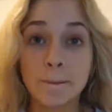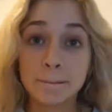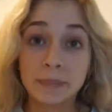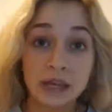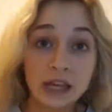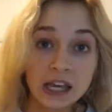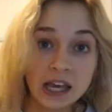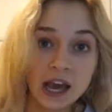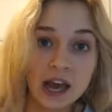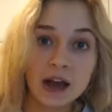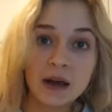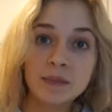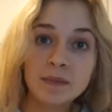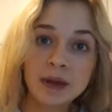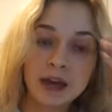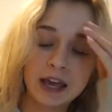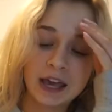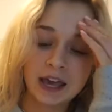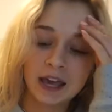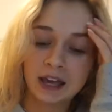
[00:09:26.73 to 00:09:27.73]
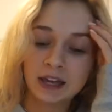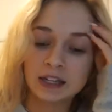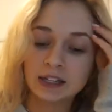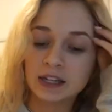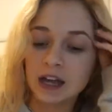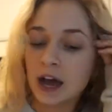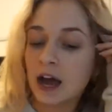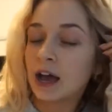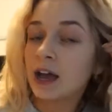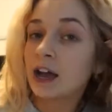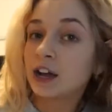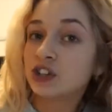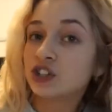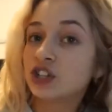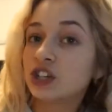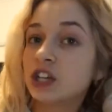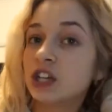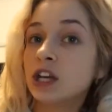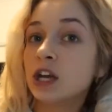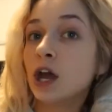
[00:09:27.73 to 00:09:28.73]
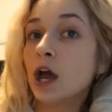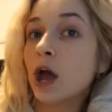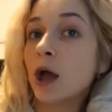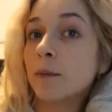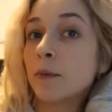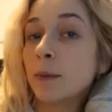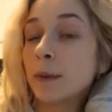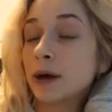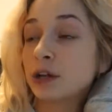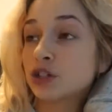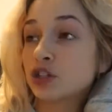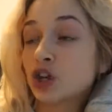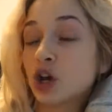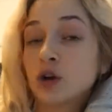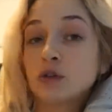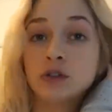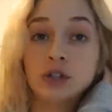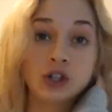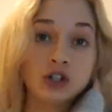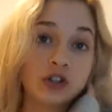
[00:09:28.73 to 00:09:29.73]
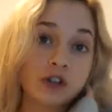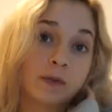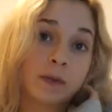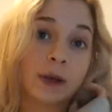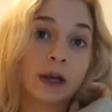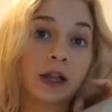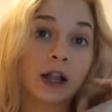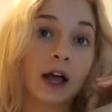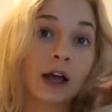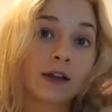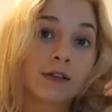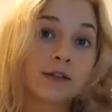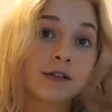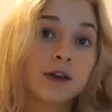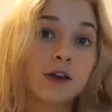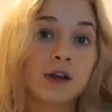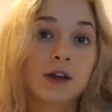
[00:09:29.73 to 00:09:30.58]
p.m. and I actually am about to go teach a spin class.